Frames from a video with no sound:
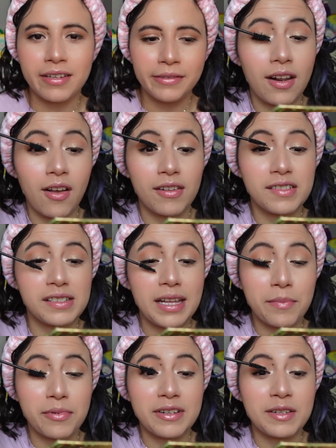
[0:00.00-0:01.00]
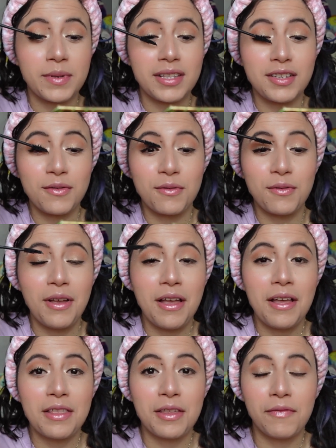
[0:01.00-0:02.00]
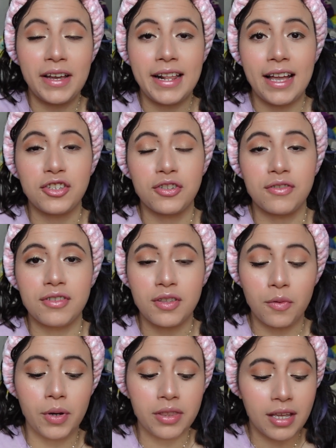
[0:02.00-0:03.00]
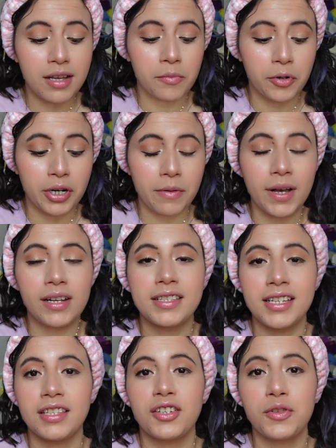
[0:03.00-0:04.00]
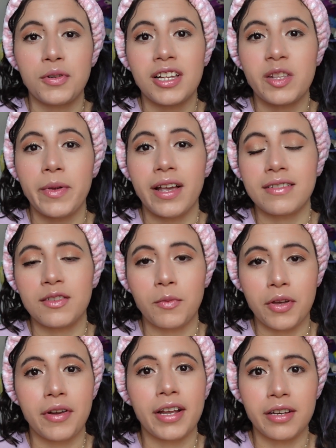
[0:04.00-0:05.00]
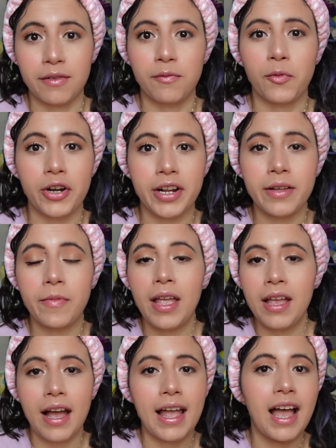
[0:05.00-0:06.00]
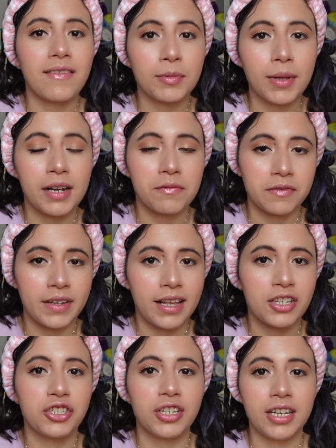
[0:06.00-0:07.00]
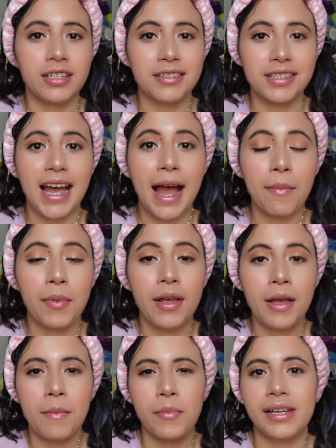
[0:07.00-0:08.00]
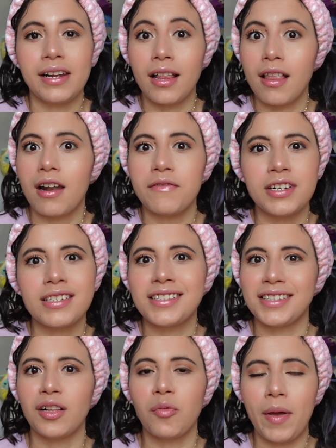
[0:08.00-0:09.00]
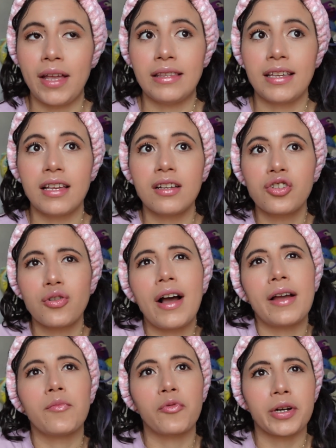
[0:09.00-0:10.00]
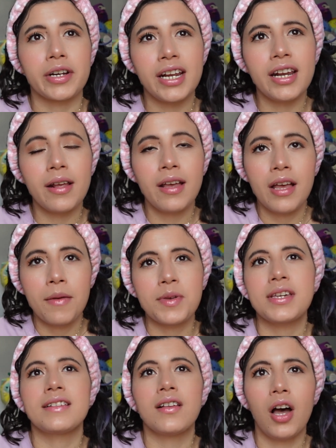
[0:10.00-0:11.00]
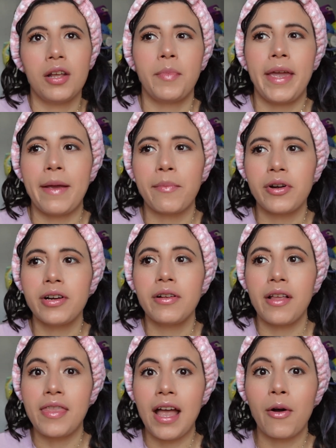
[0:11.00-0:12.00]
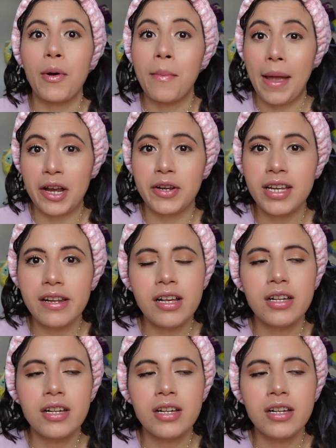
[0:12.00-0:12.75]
And also that brings me to the financials. The one thing I'm worried about attending CUNY SPS is whether I could afford it. I have applied for financial aid in TAP, but a lot of it is still pending. So I'm worried because on paper, now I'm married.